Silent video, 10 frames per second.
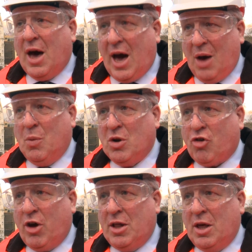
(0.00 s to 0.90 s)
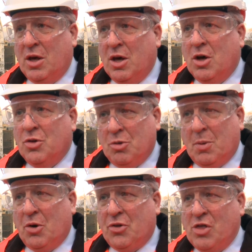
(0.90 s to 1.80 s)
and we're training
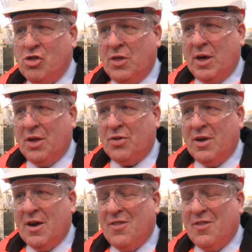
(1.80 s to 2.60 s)
tomorrow's engineers.